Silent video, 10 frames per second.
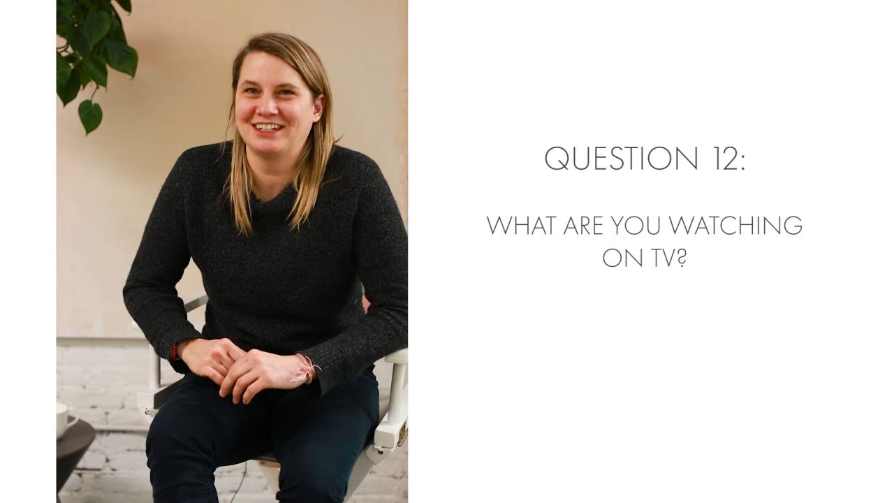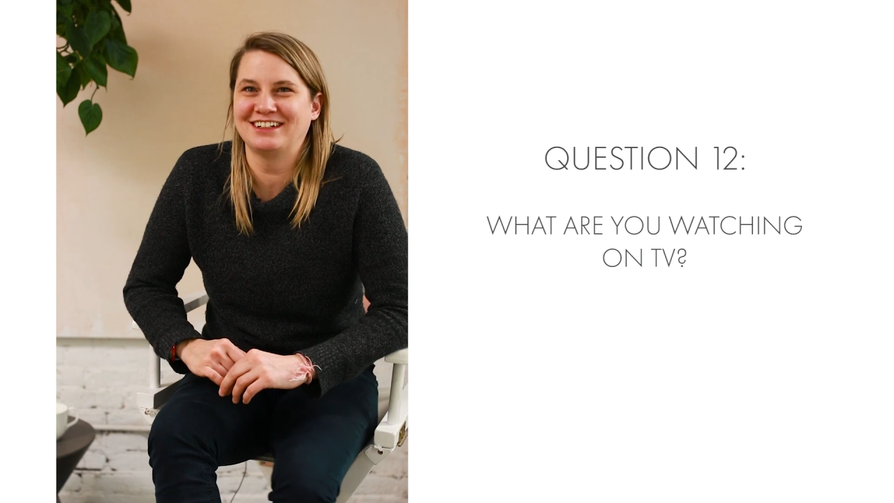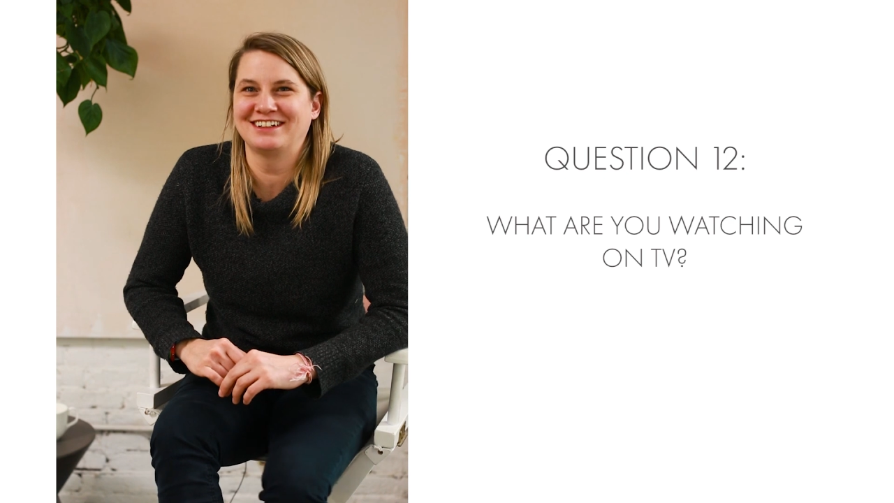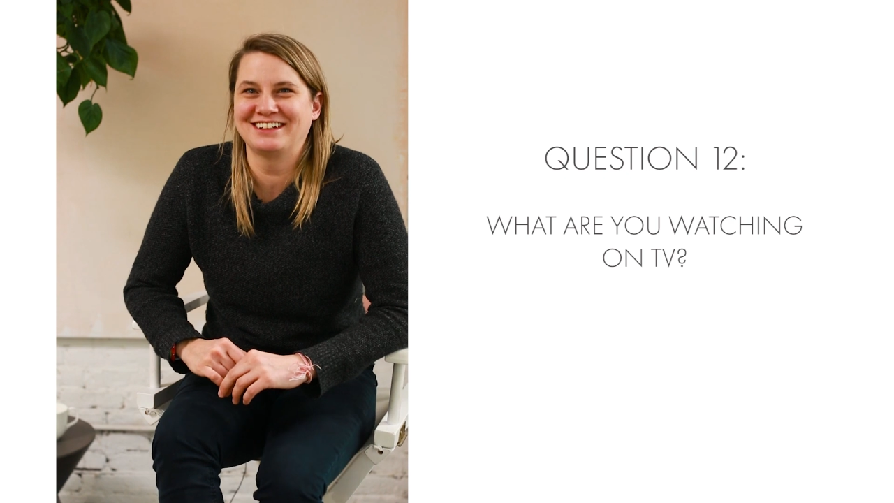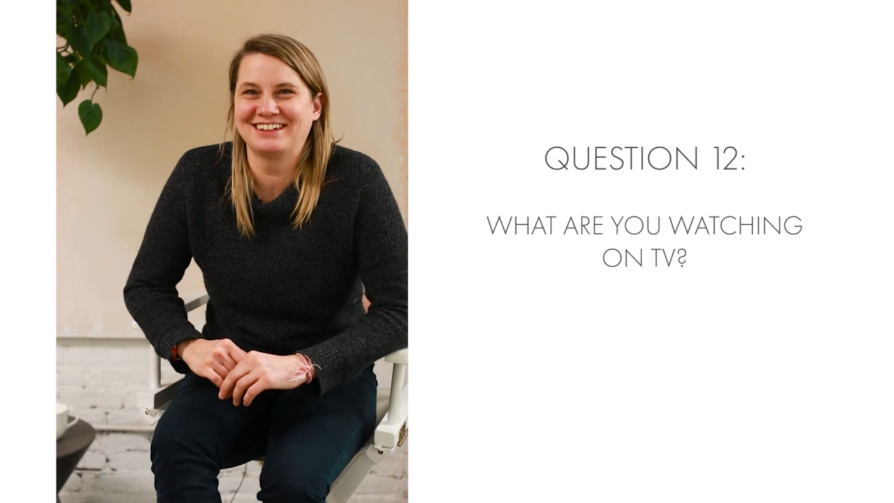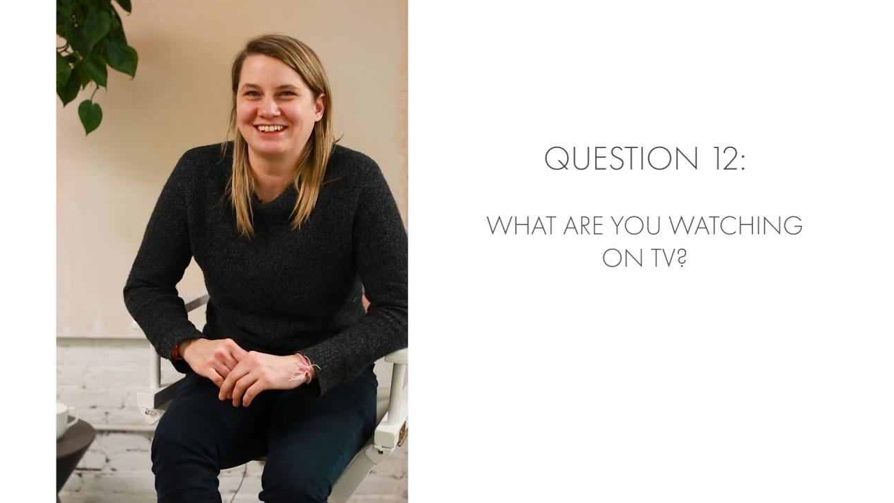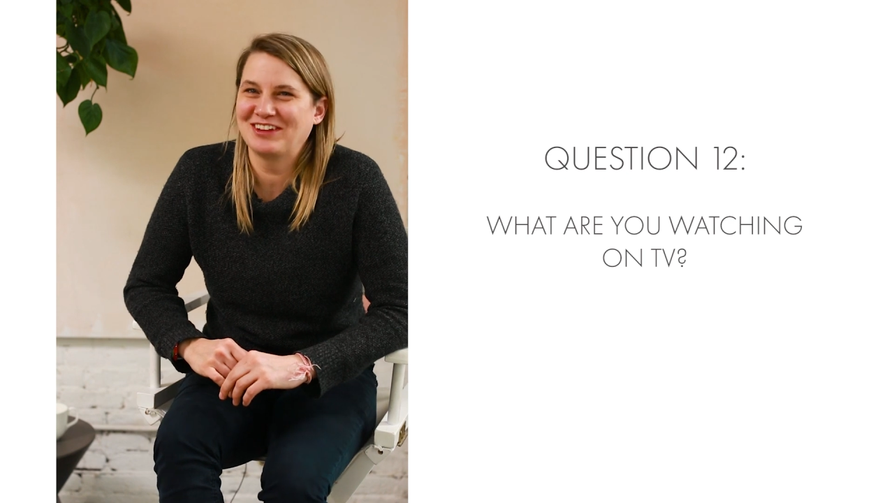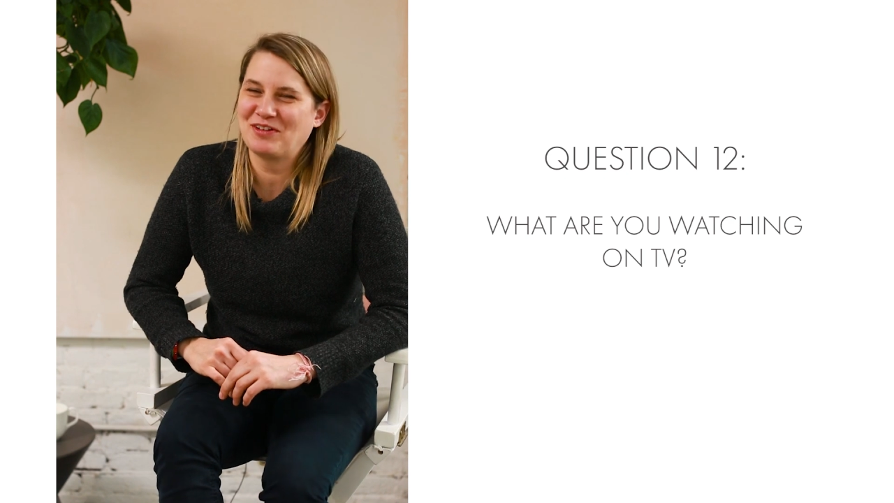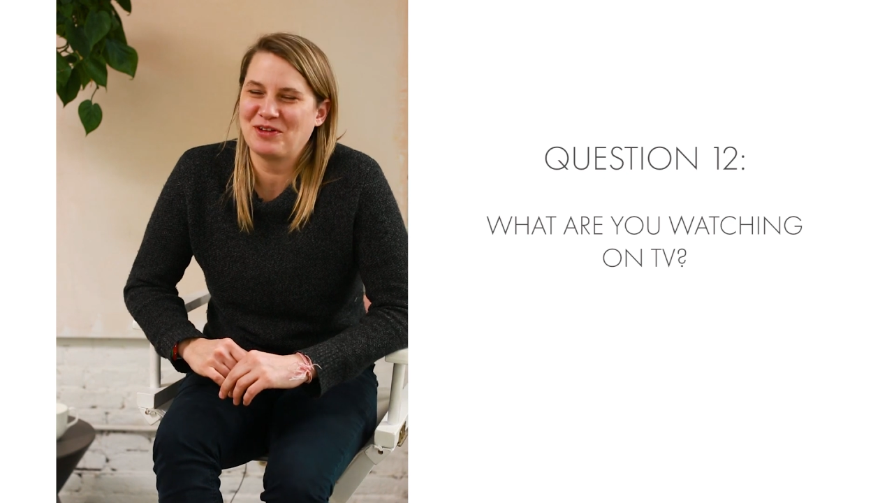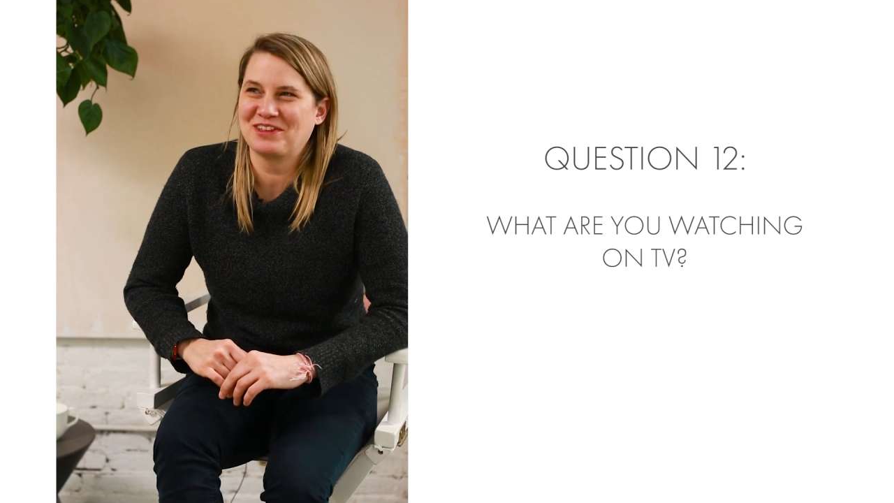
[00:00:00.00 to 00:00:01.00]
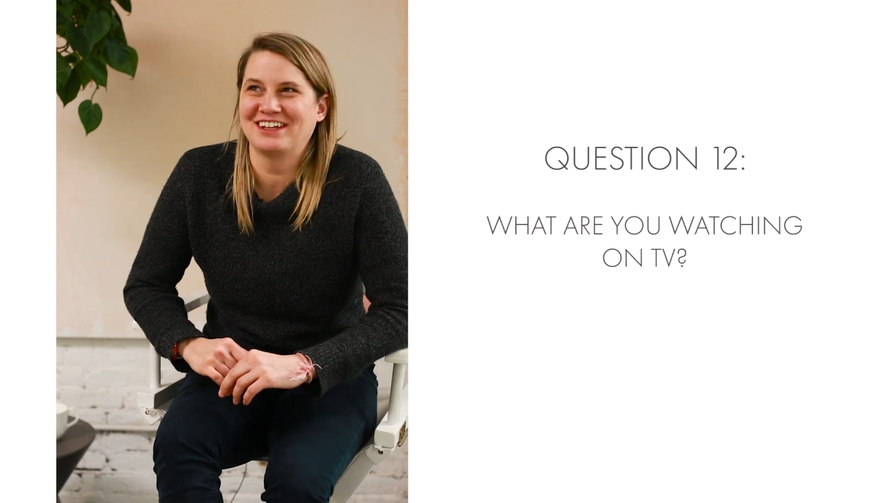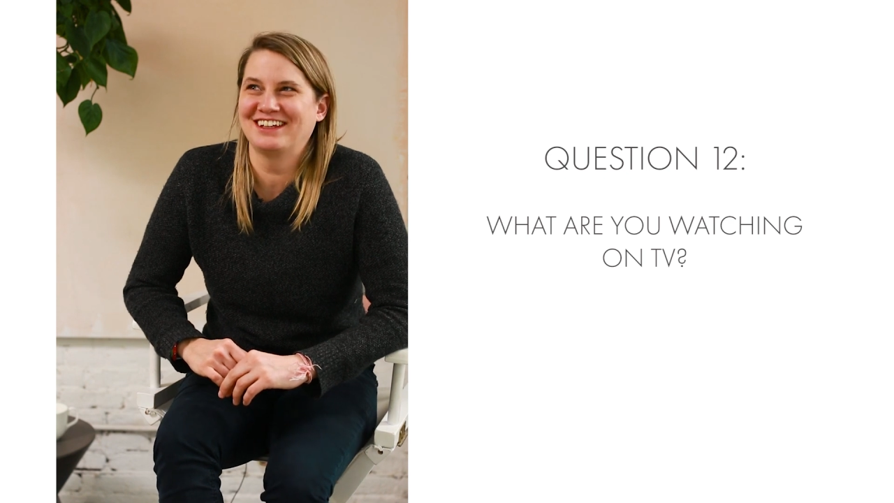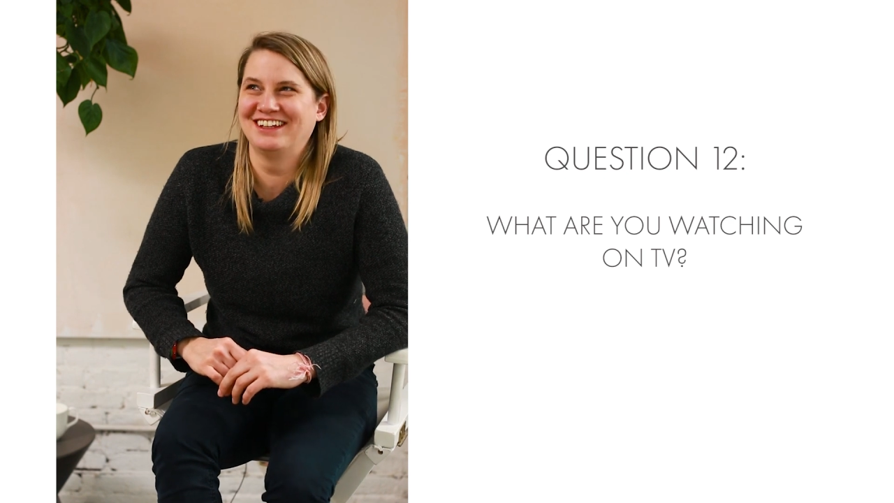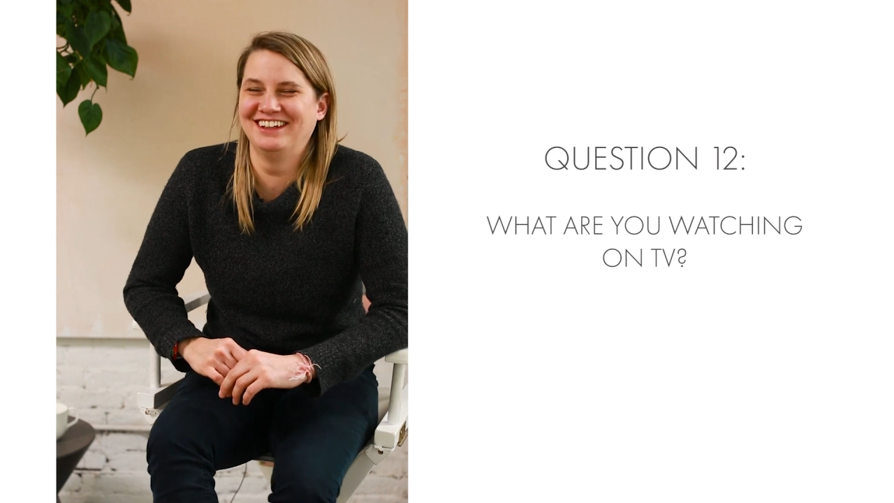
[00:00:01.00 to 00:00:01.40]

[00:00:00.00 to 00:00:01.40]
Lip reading: it, the whole thing.